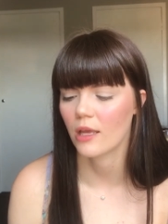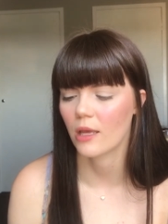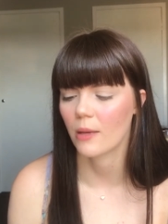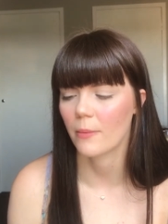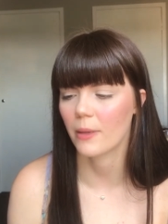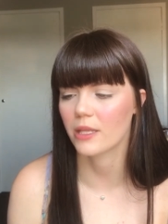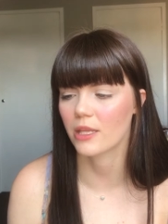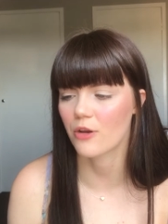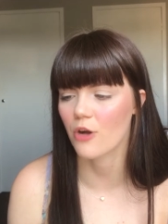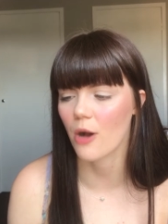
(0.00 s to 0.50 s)

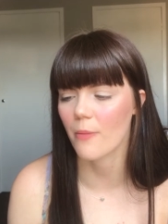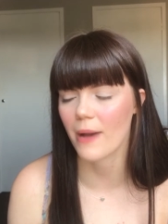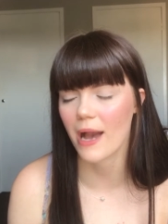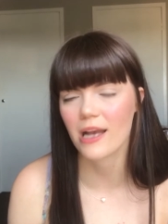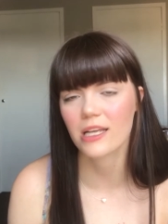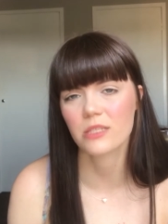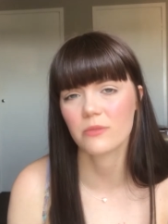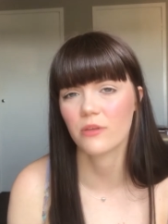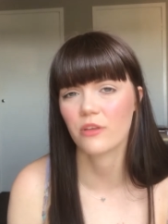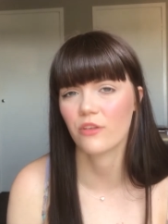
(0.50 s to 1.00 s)
but they got
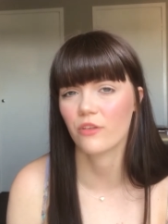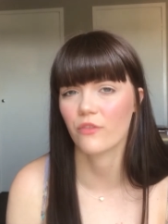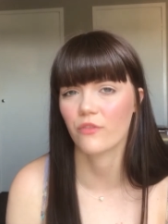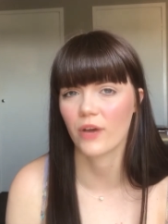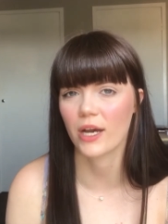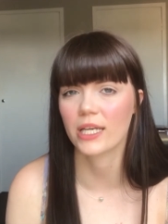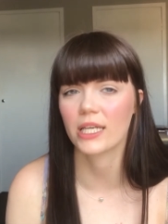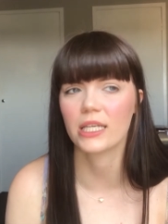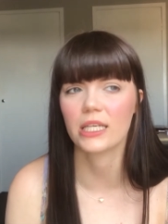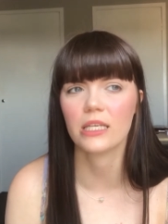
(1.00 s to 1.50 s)
back to me
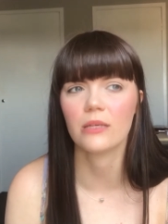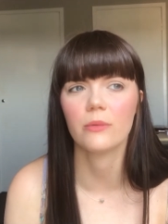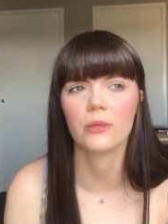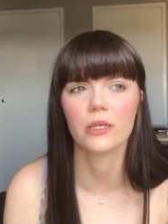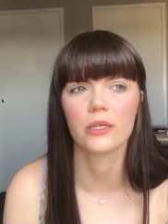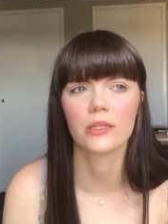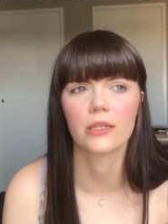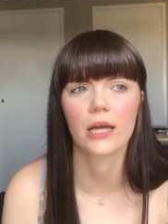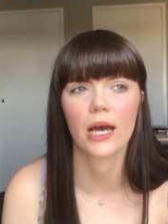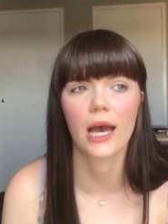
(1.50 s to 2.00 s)
via
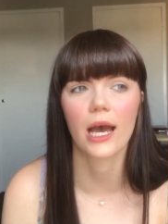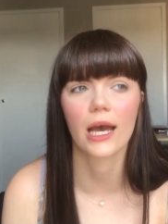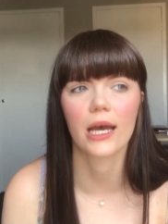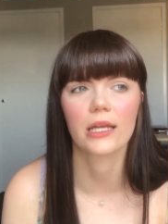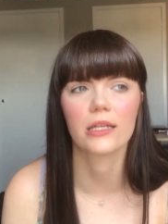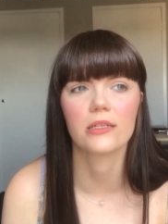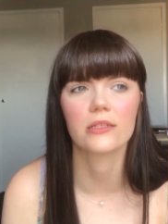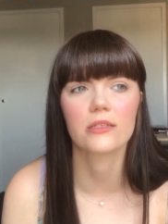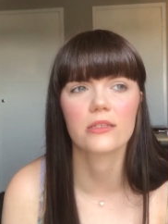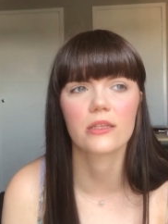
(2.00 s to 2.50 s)
email
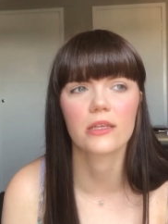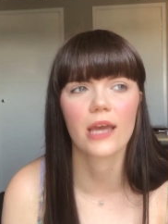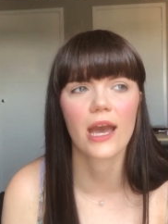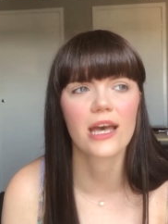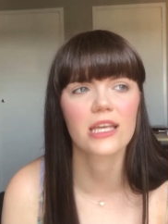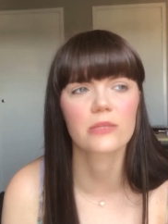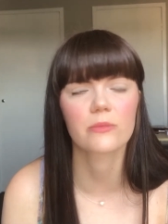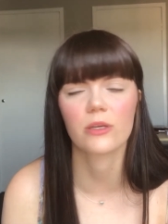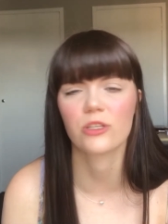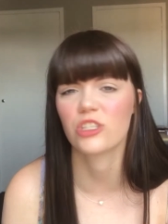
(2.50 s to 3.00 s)
and they
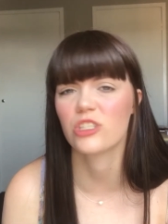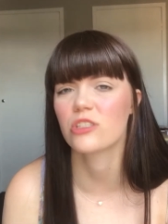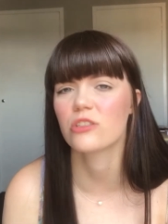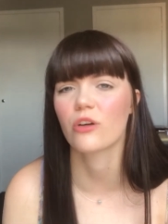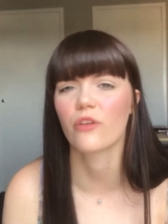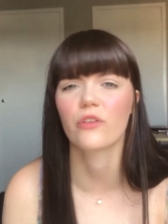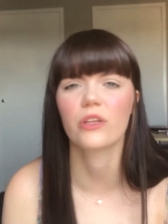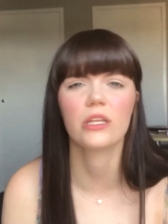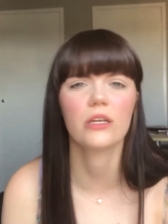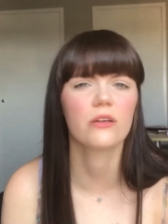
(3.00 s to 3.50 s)
asked me to just
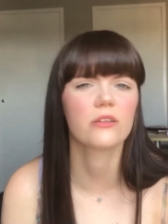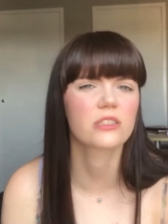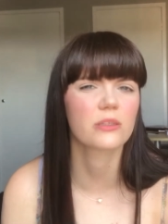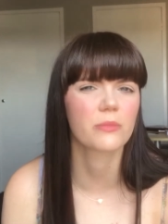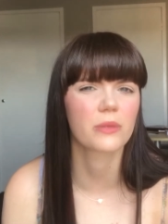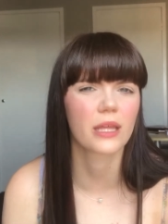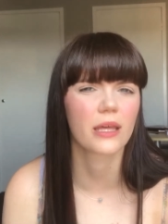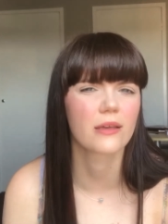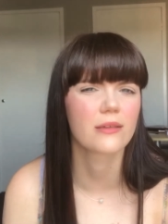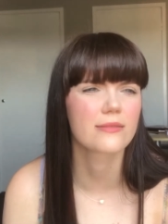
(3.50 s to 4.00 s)
sort of clear
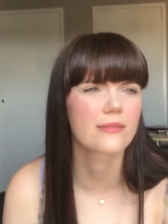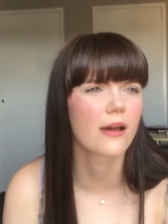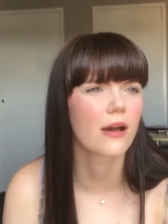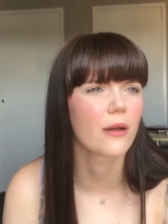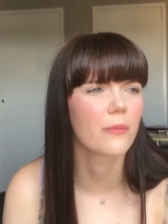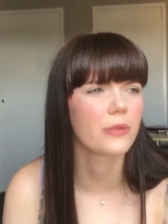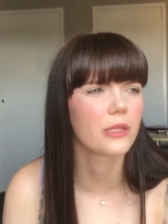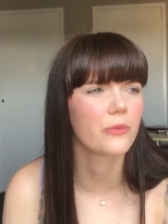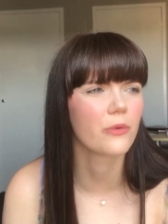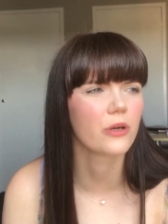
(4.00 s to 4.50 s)
some things
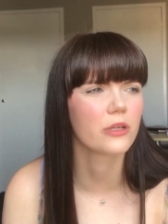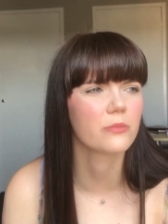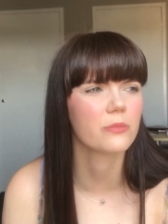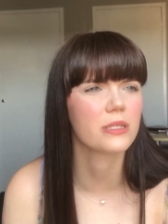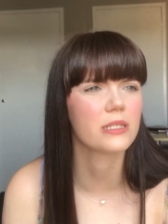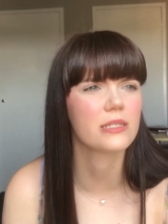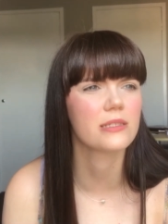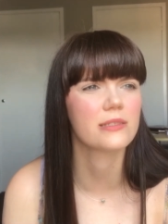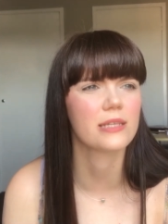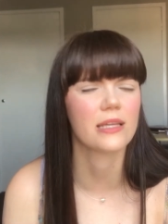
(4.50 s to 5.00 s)
up. They wanted me
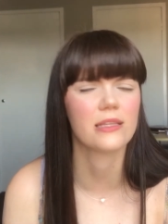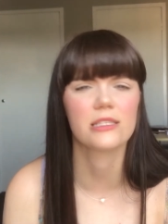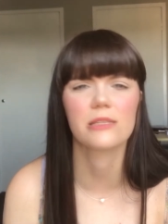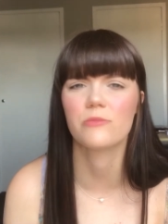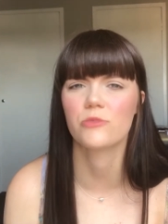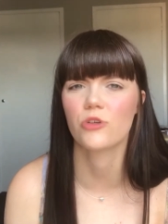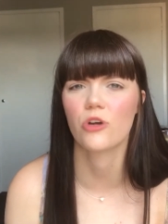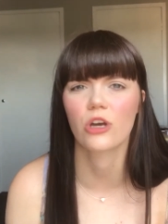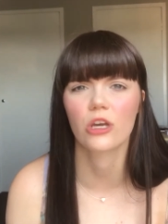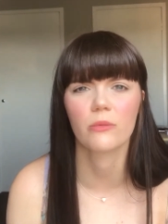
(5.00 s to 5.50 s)
to send some
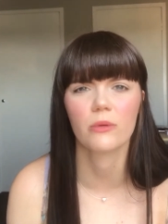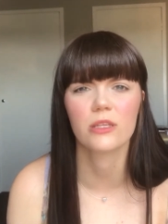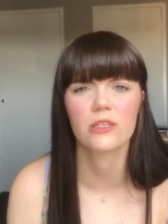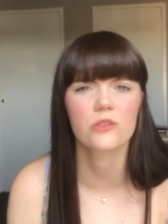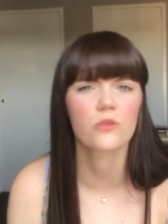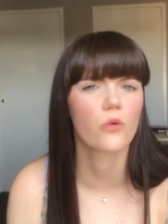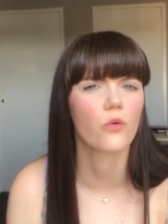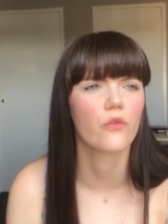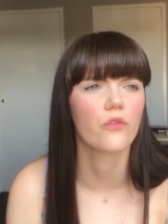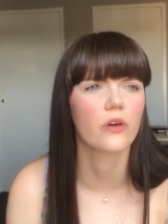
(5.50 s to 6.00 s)

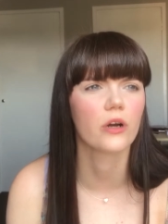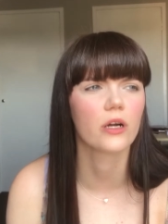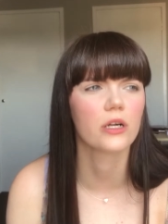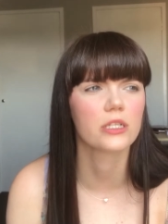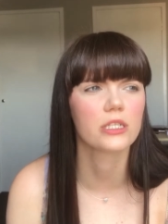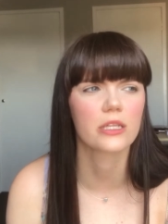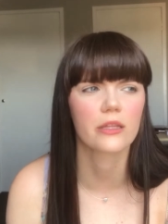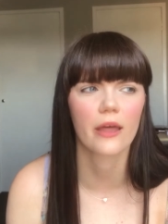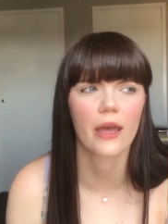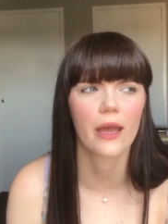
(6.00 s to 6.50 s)
documents over
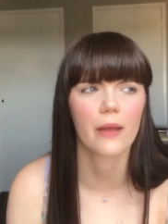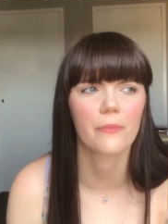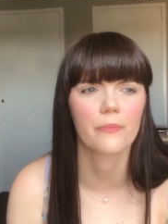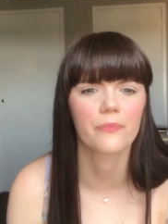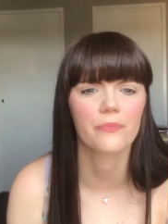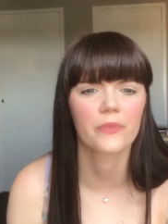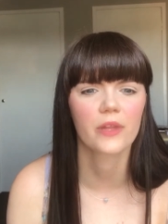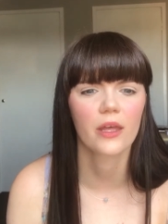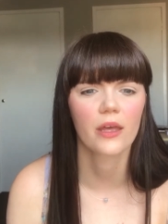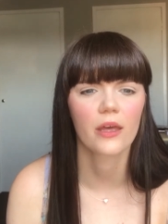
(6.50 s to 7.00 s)
to
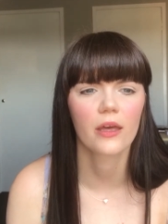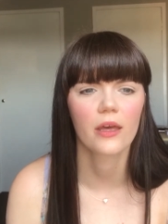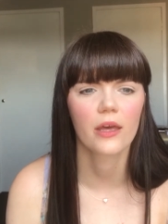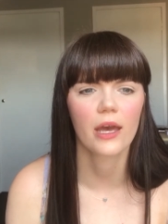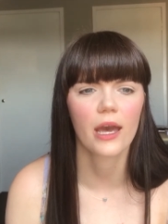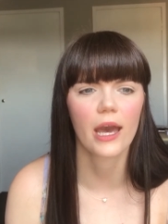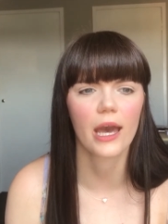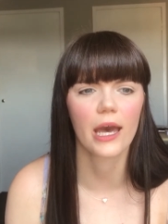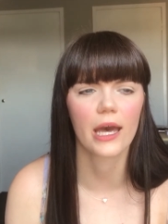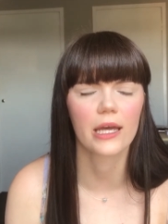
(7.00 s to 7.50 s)
them,
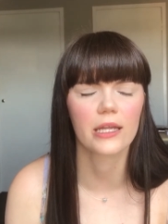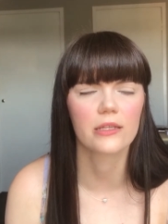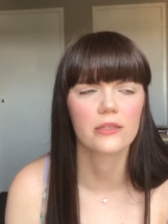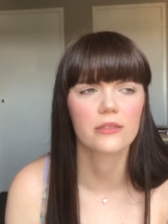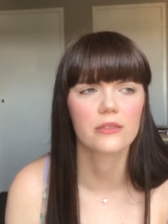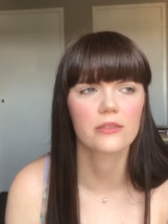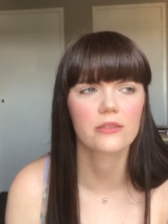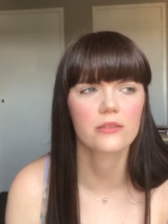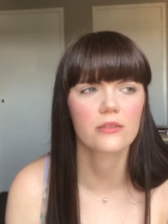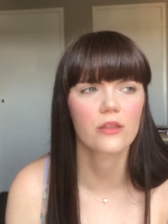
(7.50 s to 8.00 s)

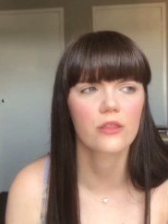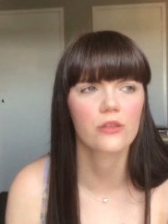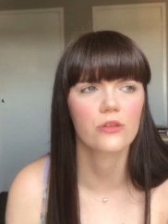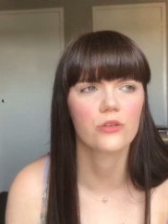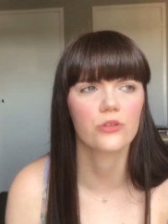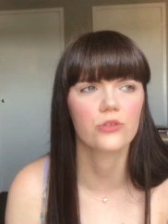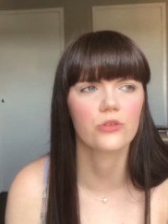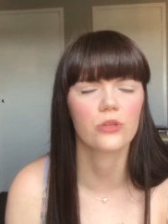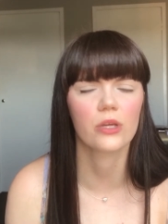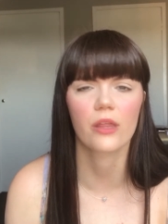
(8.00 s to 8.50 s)
and
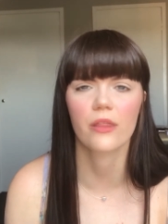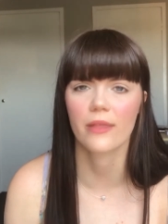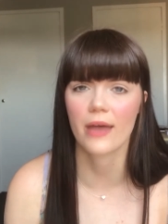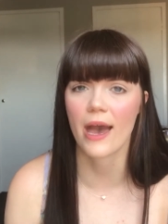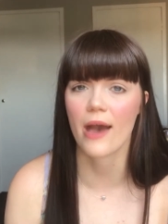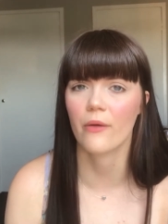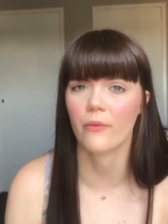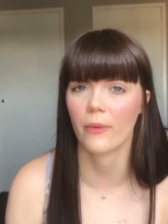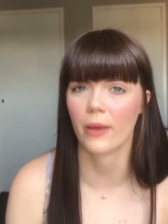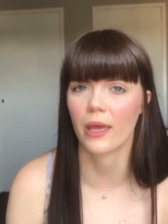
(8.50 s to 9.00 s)
through doing it
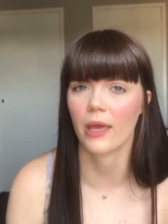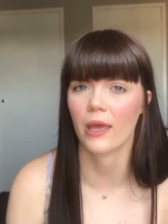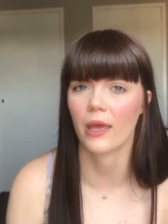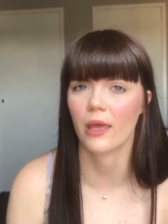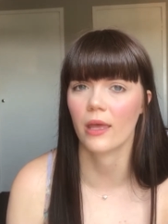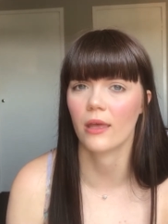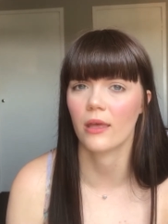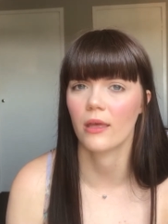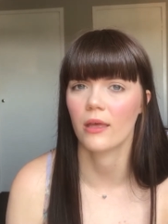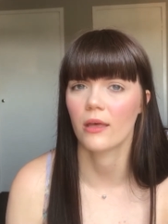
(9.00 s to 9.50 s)
that
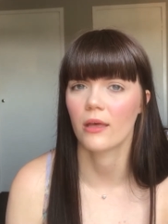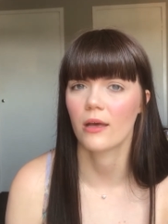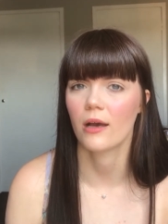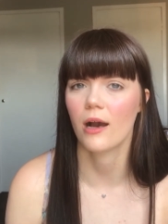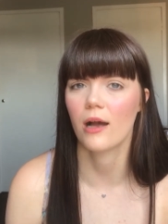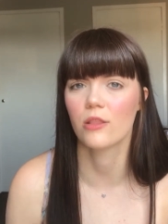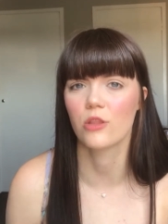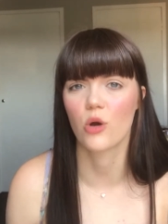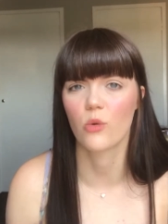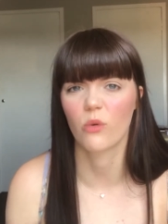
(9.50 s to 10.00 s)
way
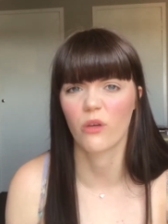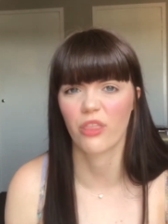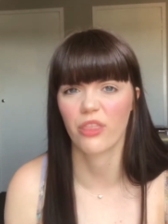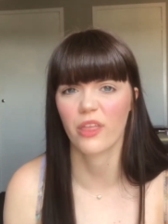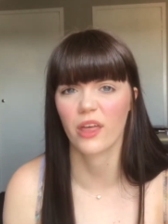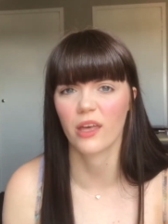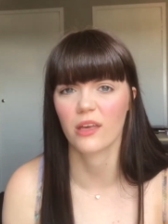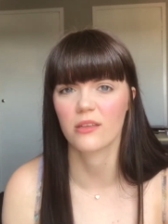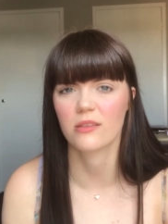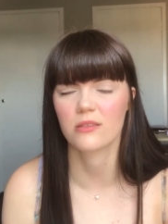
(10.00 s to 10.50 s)
along with
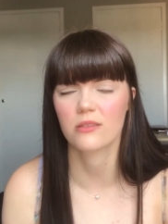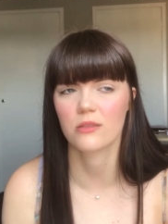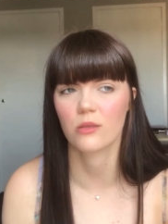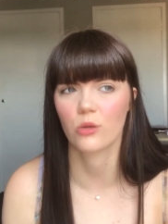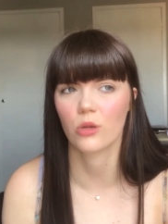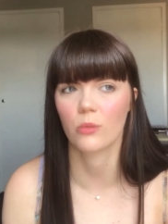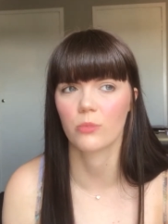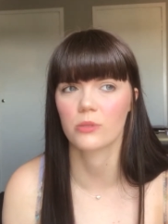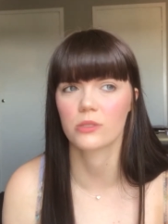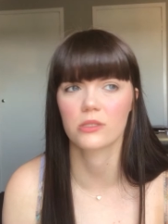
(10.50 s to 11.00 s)
this, they
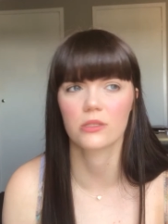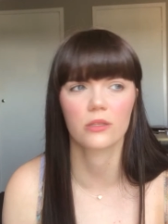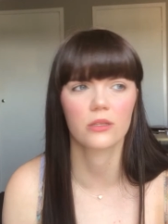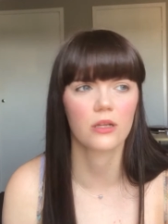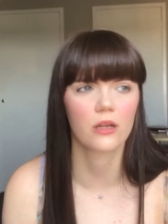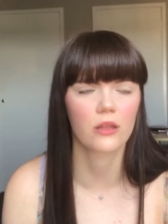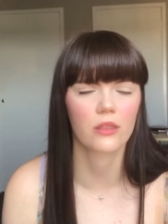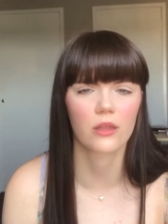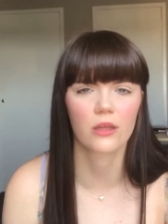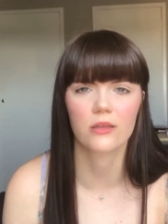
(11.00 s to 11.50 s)
were able to
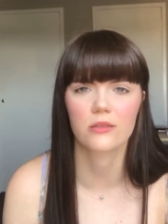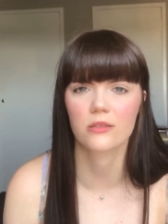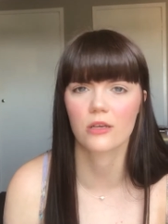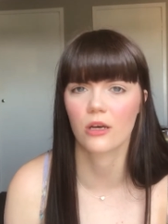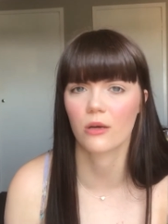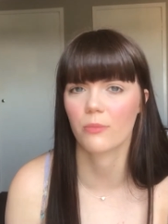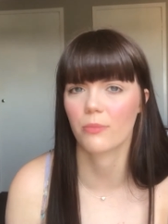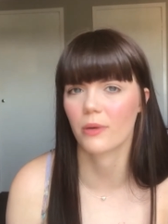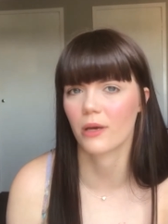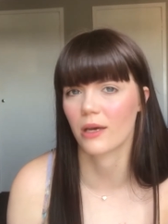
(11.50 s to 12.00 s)
clear things
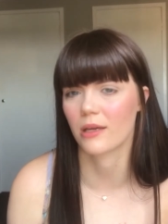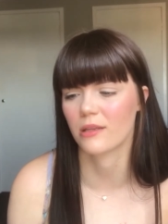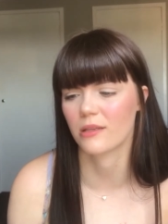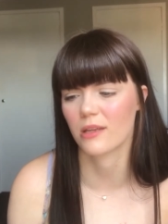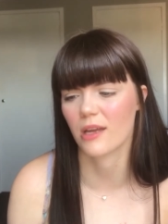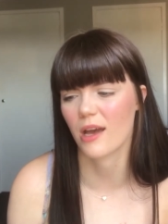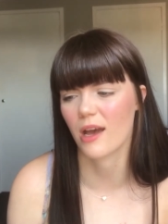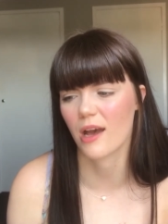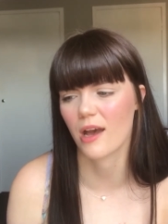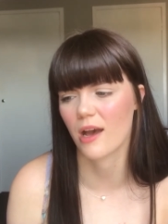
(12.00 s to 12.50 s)
up
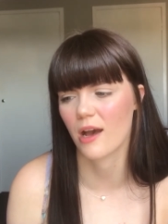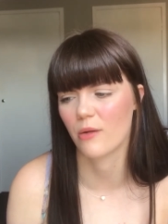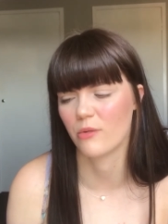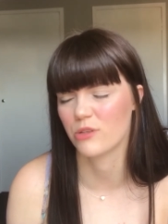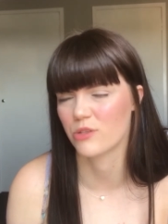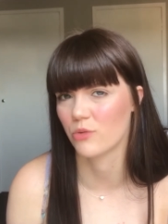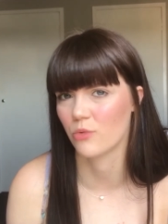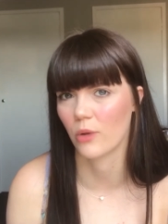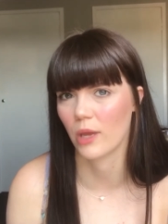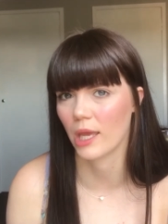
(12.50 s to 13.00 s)
and I
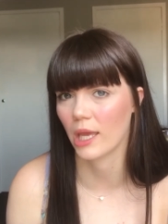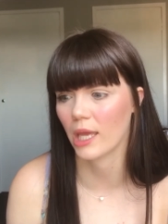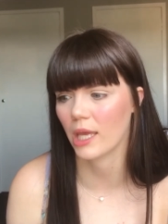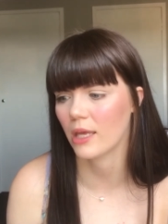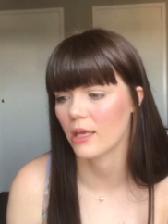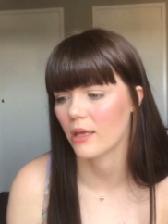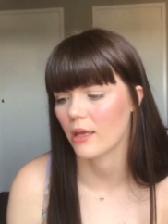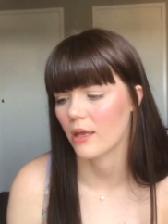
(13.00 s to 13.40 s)
was okay.